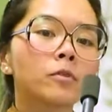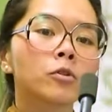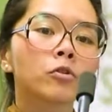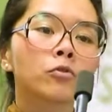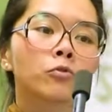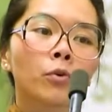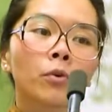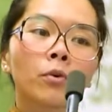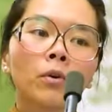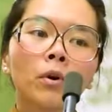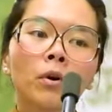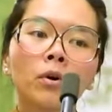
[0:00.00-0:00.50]

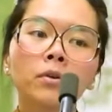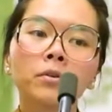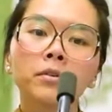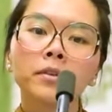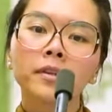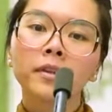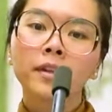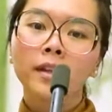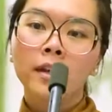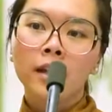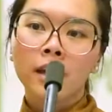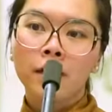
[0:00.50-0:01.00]
grow old,
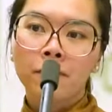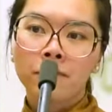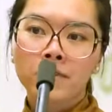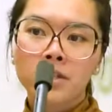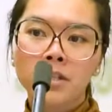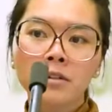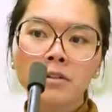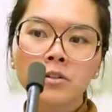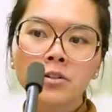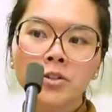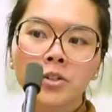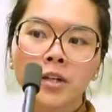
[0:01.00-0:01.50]
have
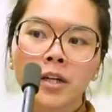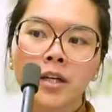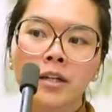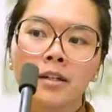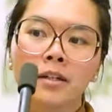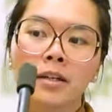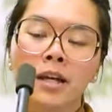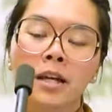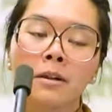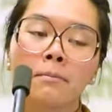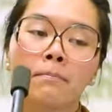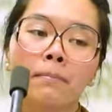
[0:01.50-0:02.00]
children,
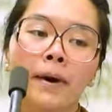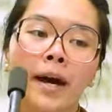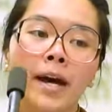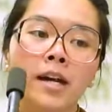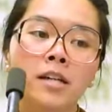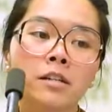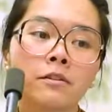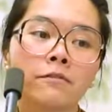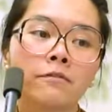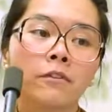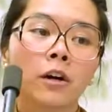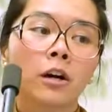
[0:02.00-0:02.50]
and by
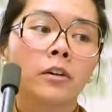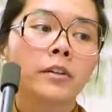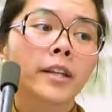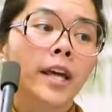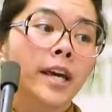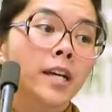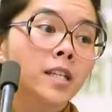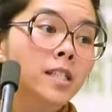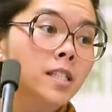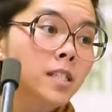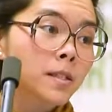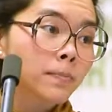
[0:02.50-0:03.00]
default
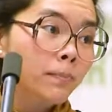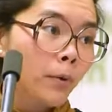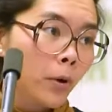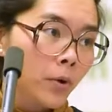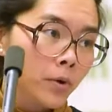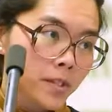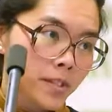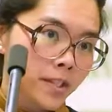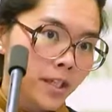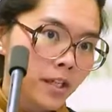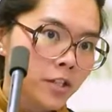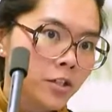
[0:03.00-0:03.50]

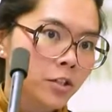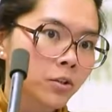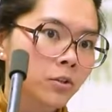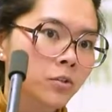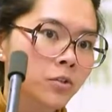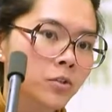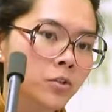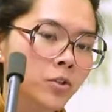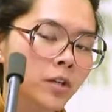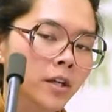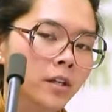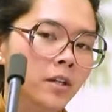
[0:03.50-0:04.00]
expose their
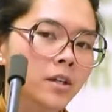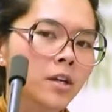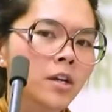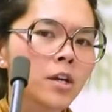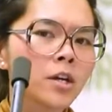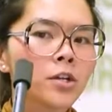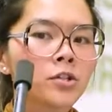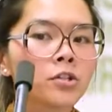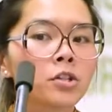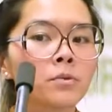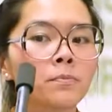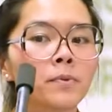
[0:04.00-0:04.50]
children
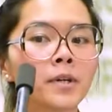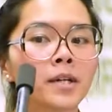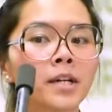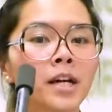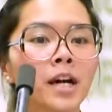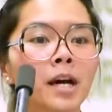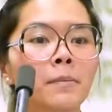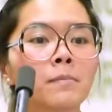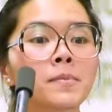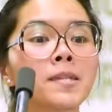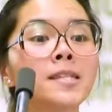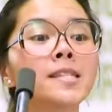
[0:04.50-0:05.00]
to
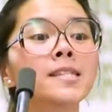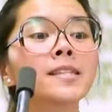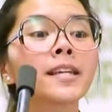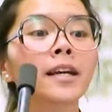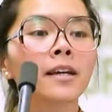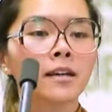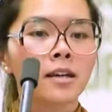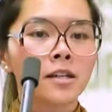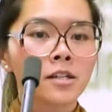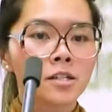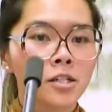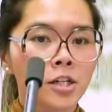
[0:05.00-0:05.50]
become
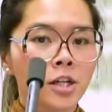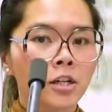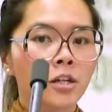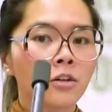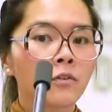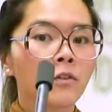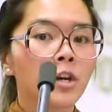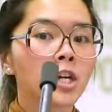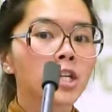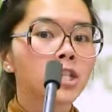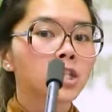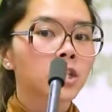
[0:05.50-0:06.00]

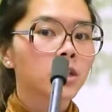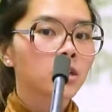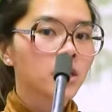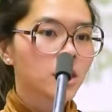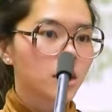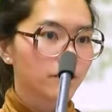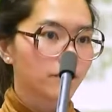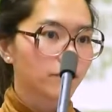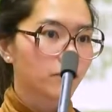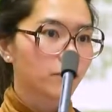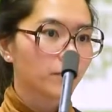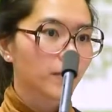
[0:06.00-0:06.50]
second-generation
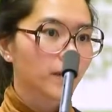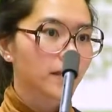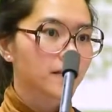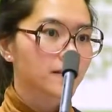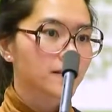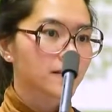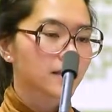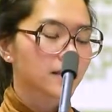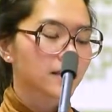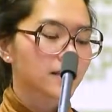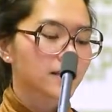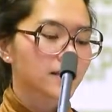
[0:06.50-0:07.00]

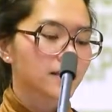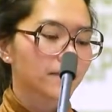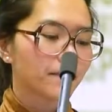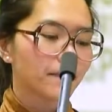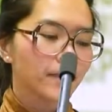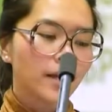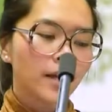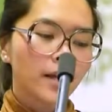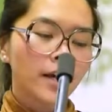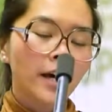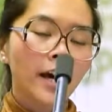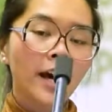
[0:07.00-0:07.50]
influencers.
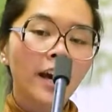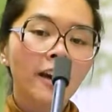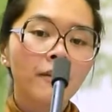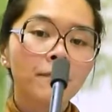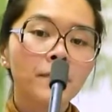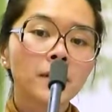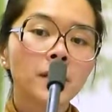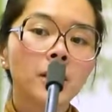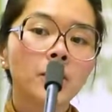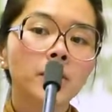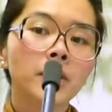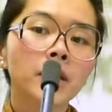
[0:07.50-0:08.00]
I've
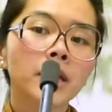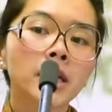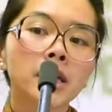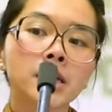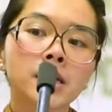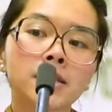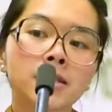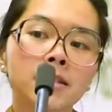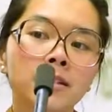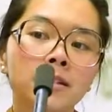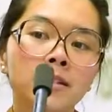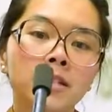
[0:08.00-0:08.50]
been looking at
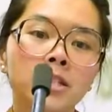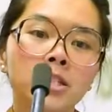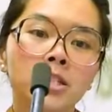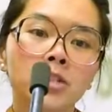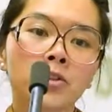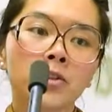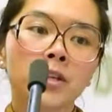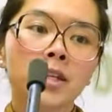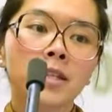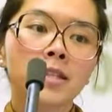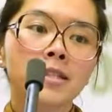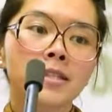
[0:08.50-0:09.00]
this
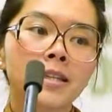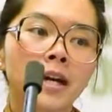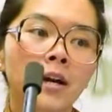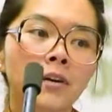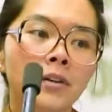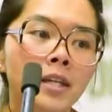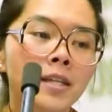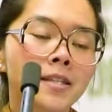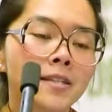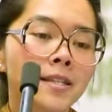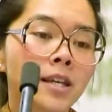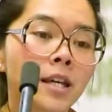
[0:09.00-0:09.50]
industry in
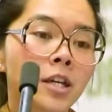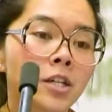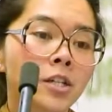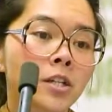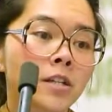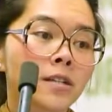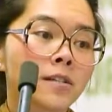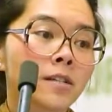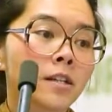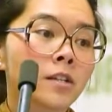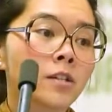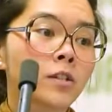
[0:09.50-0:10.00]
Southeast
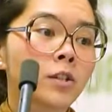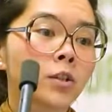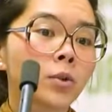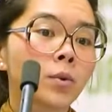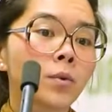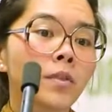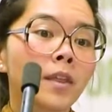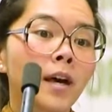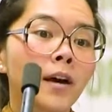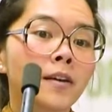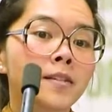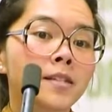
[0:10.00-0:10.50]
Asia since
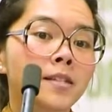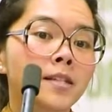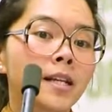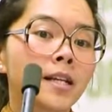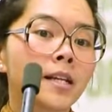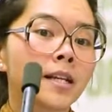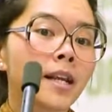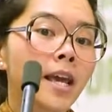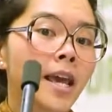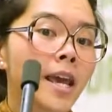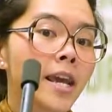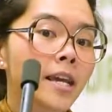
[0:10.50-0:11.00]

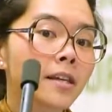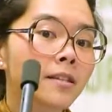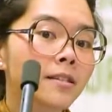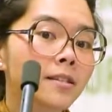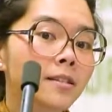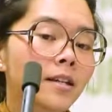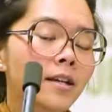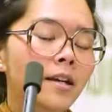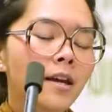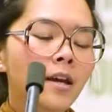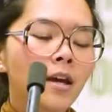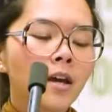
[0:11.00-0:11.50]

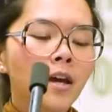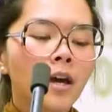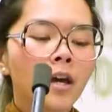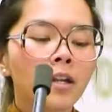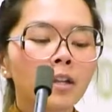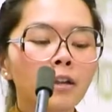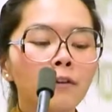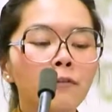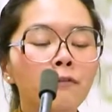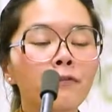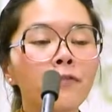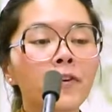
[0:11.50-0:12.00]
2008,
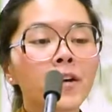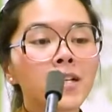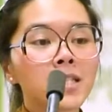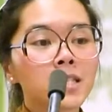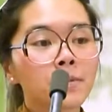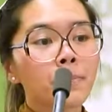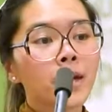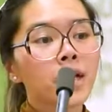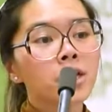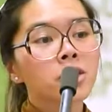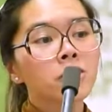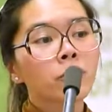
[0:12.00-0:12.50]
and the
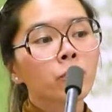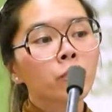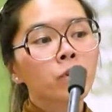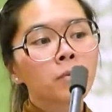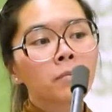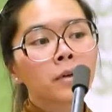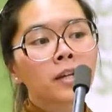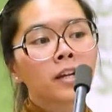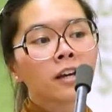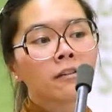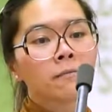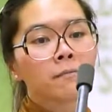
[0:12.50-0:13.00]
first batch of
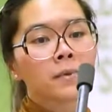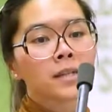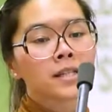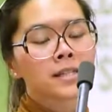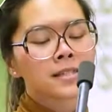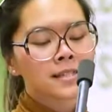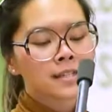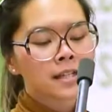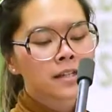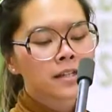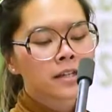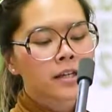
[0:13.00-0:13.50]
women I've been
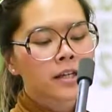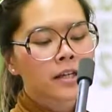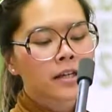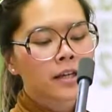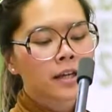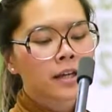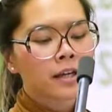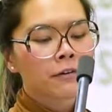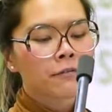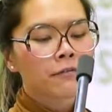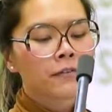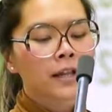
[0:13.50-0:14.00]
studying
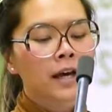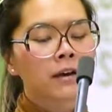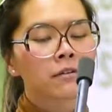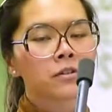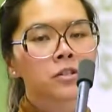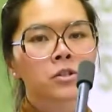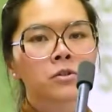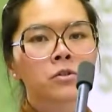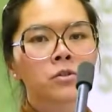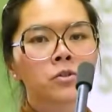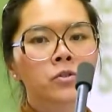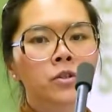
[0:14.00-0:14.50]
have now
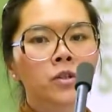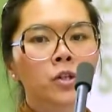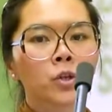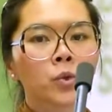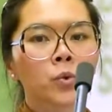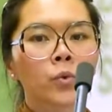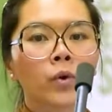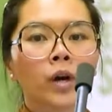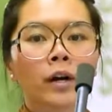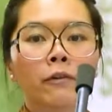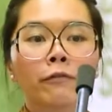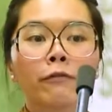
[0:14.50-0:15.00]
children
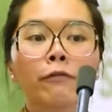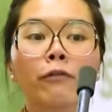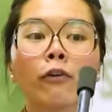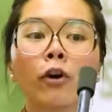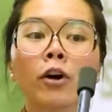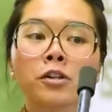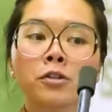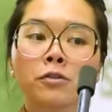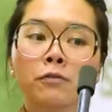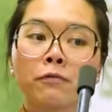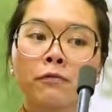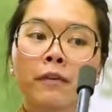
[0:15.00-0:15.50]
who are
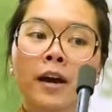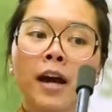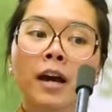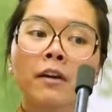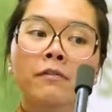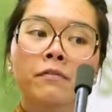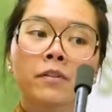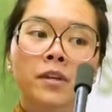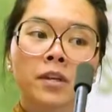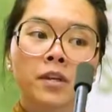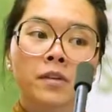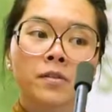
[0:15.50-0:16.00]
4 to
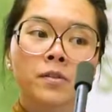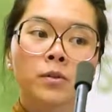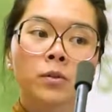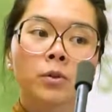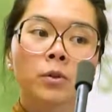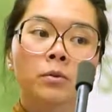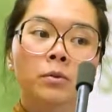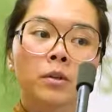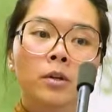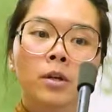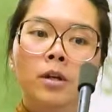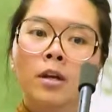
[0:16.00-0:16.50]
5 years
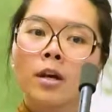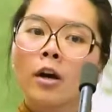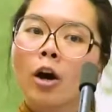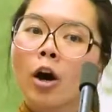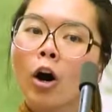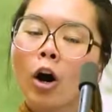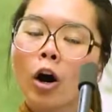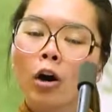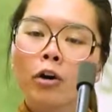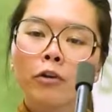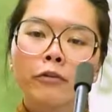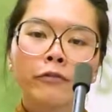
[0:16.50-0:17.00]
old,
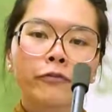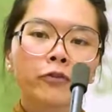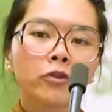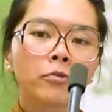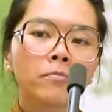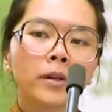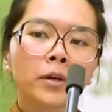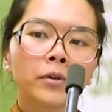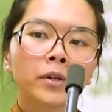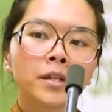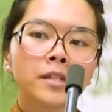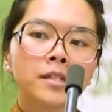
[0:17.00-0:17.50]
all
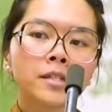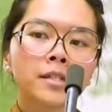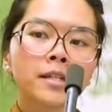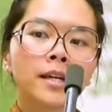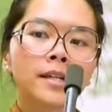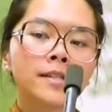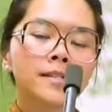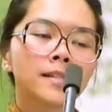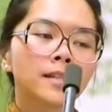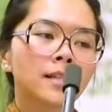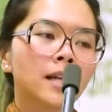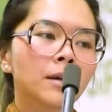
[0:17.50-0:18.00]
full-blown
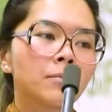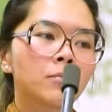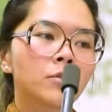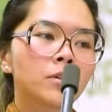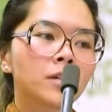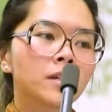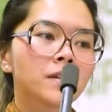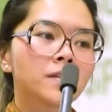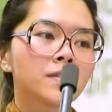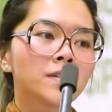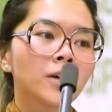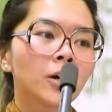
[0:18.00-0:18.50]
internet
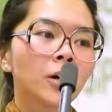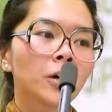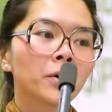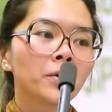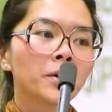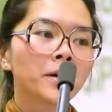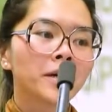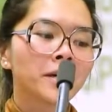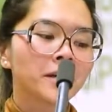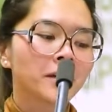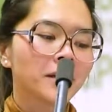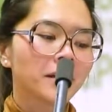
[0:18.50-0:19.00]
celebrities,
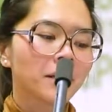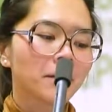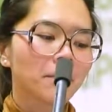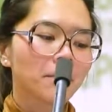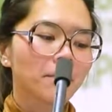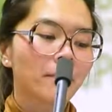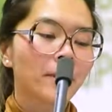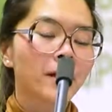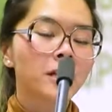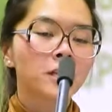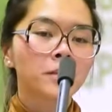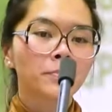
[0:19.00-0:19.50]
all
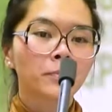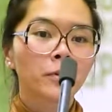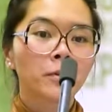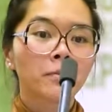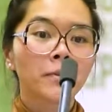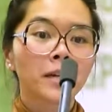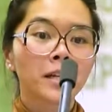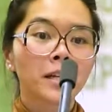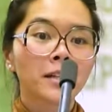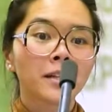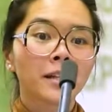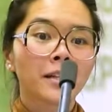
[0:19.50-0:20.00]
earning much more
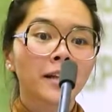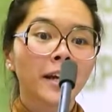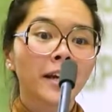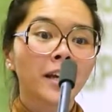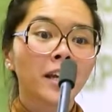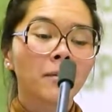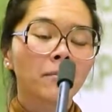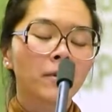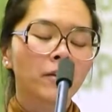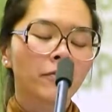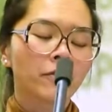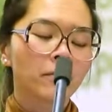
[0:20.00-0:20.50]
money than I
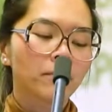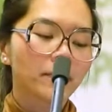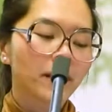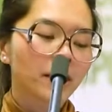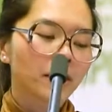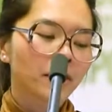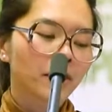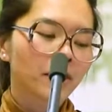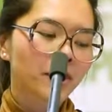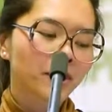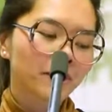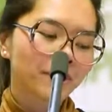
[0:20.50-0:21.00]
am every
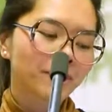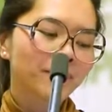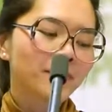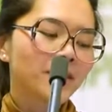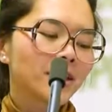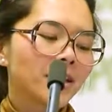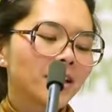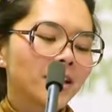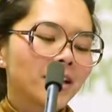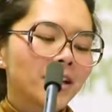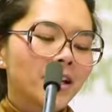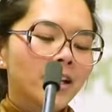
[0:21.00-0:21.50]
month.
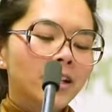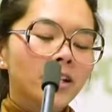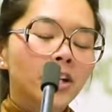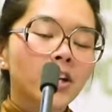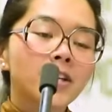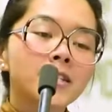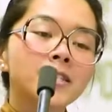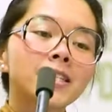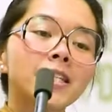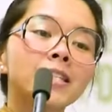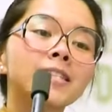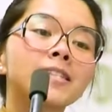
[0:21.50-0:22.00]

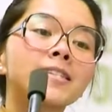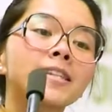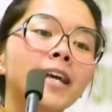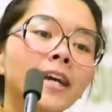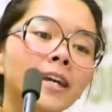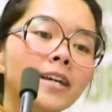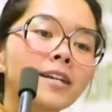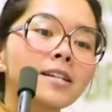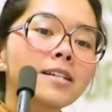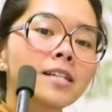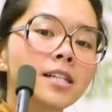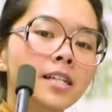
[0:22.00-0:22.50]
There's the
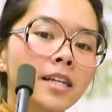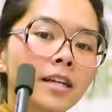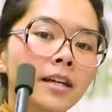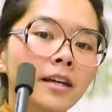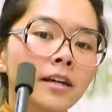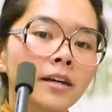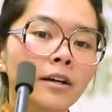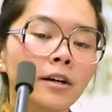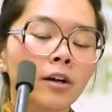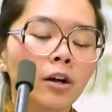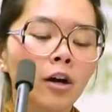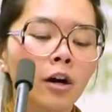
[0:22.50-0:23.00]
second
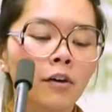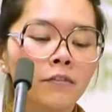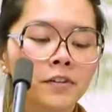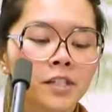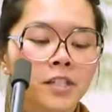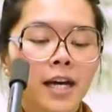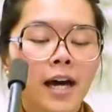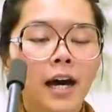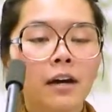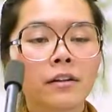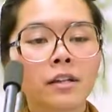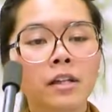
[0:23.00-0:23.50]
tier of
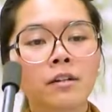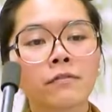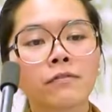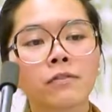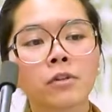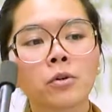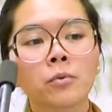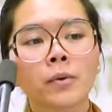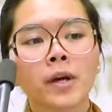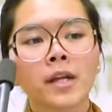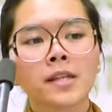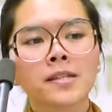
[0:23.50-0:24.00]
child
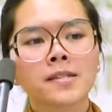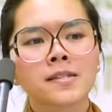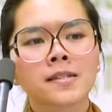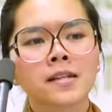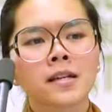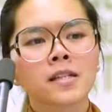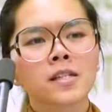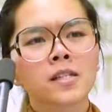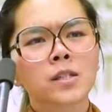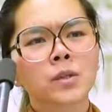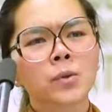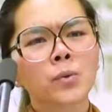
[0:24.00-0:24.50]

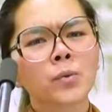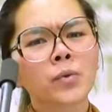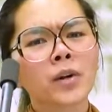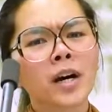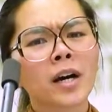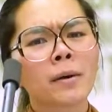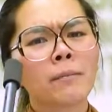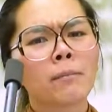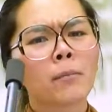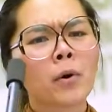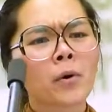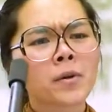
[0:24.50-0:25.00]
influencers who
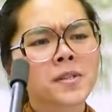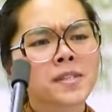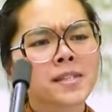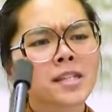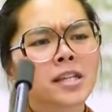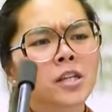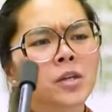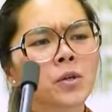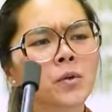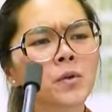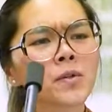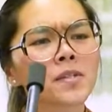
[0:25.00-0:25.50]
are
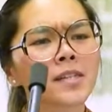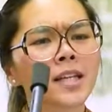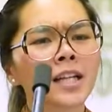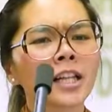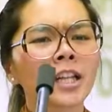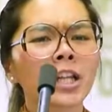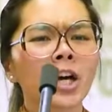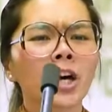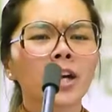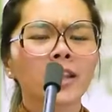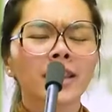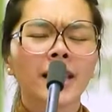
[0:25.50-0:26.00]
mostly used a
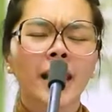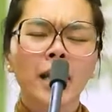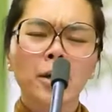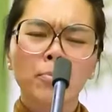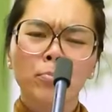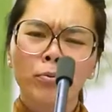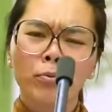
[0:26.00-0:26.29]
lot like